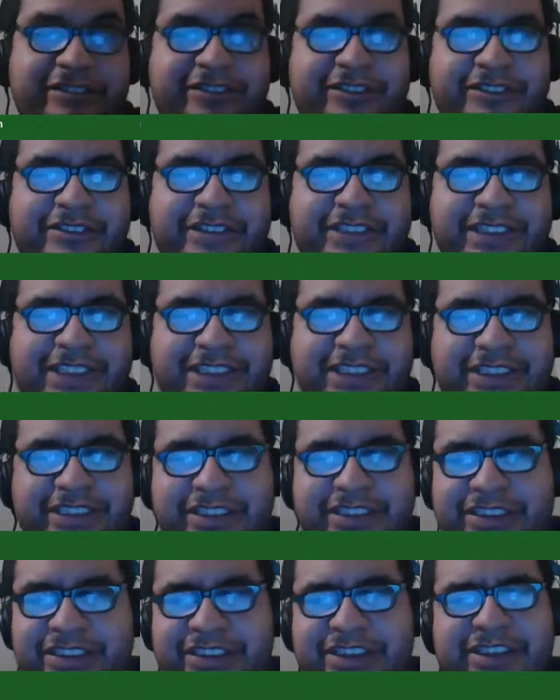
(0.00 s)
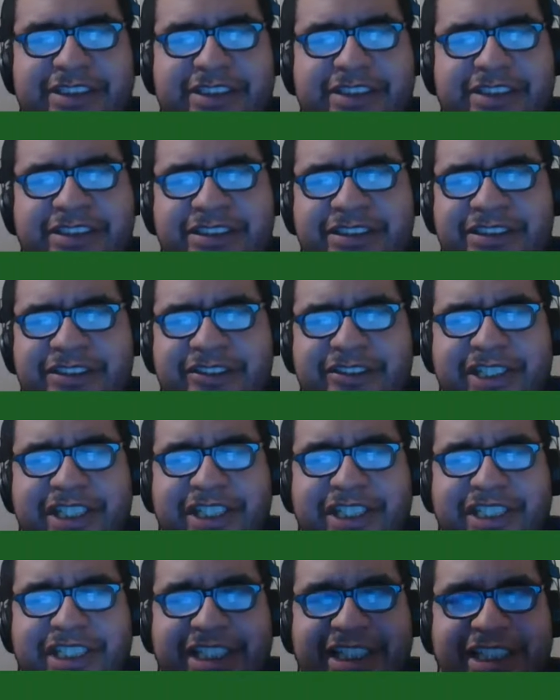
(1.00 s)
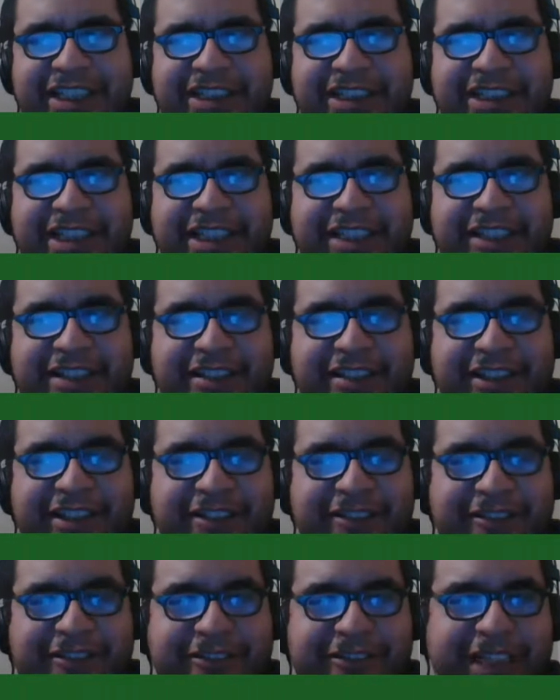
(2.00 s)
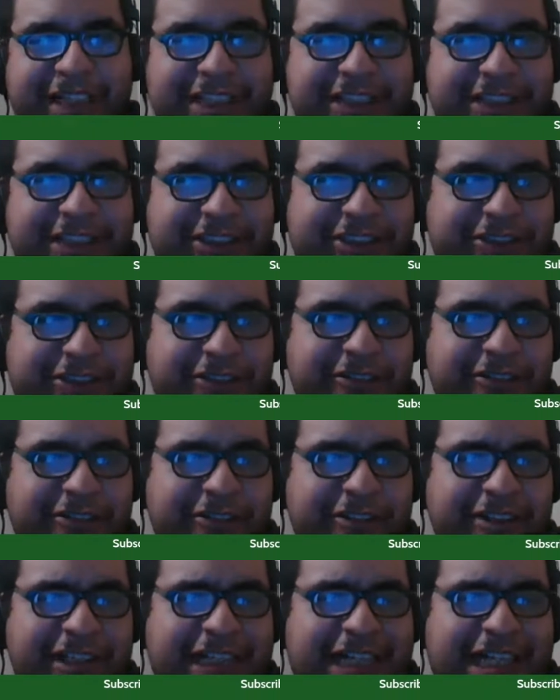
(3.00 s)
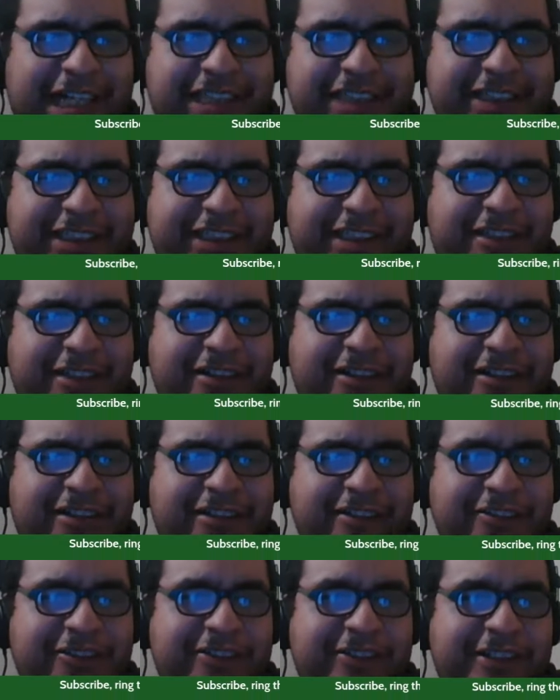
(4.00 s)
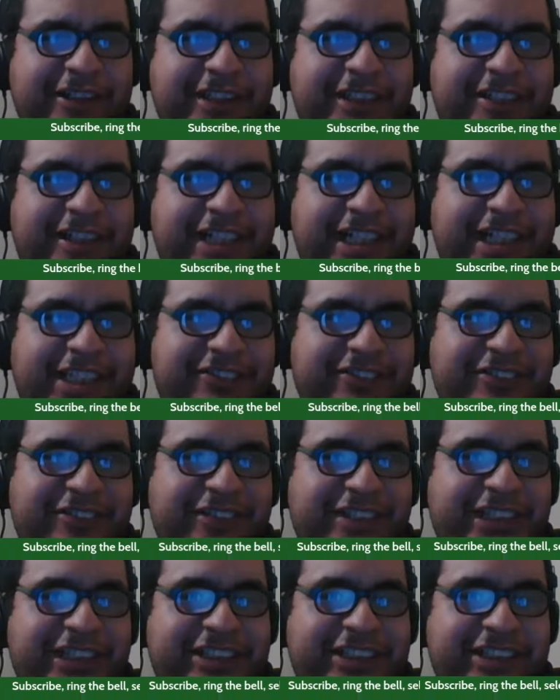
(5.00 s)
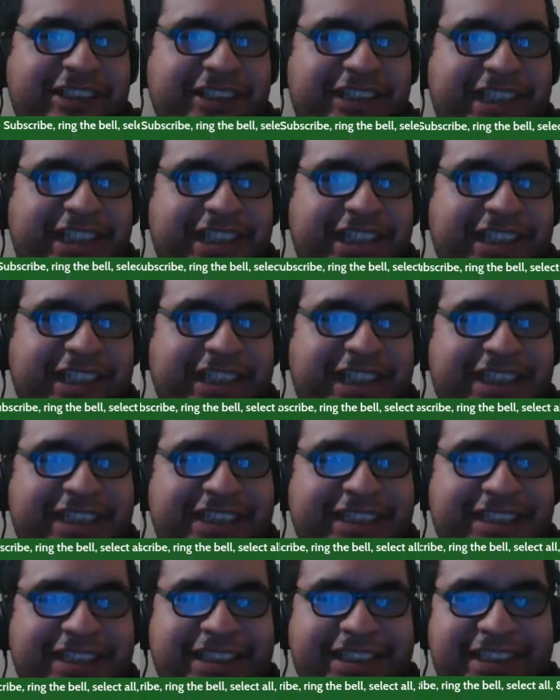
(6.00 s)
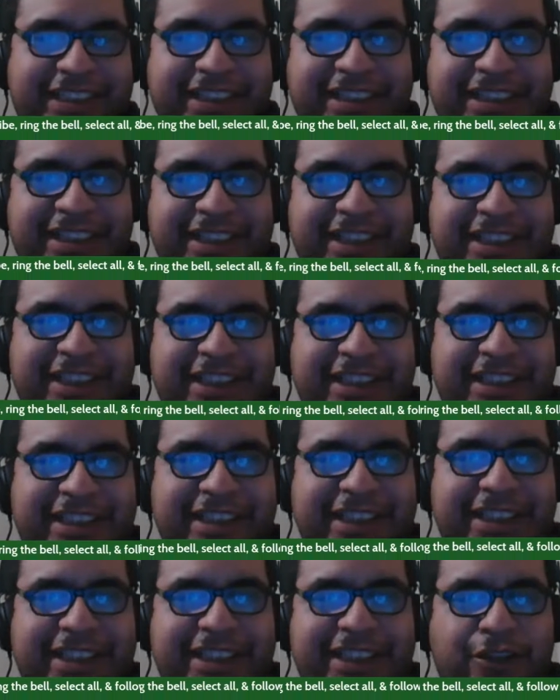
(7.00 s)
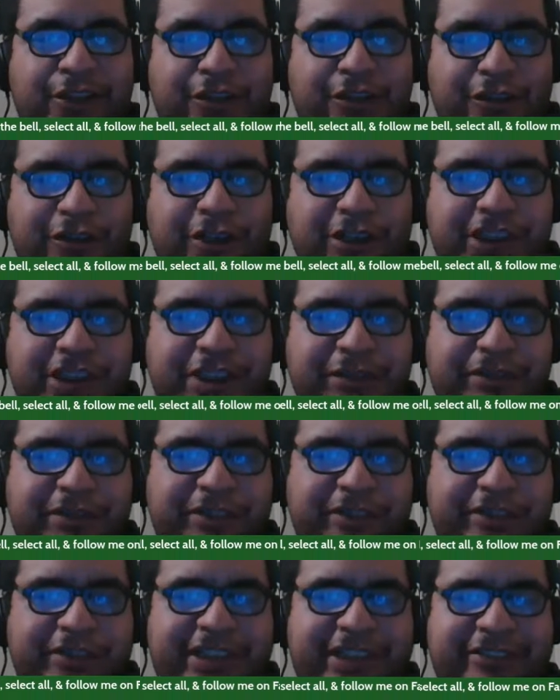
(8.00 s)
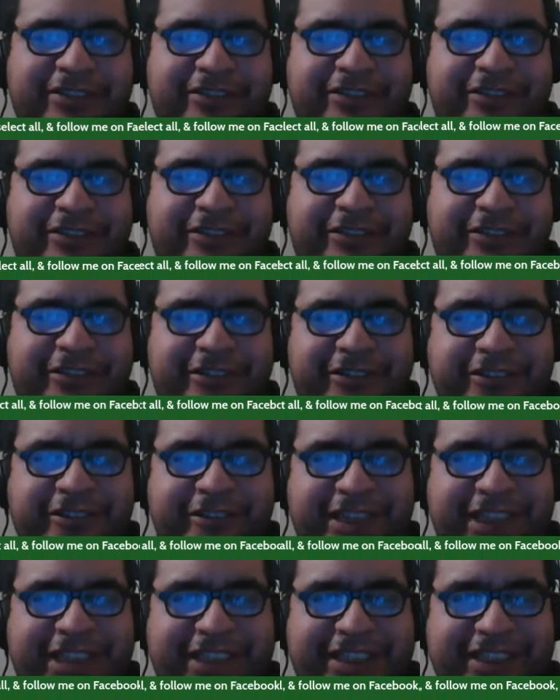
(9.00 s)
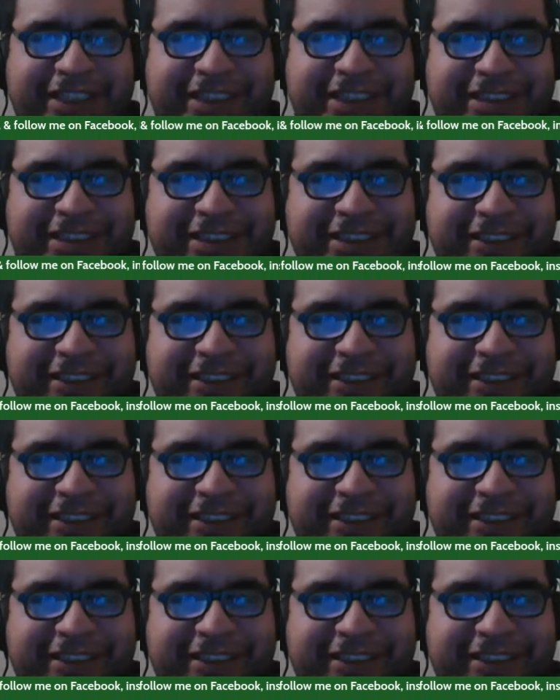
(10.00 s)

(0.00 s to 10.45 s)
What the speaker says: donate things that are either fresh or actually are close to their expiration date. Yes. In order to prevent food waste, many places,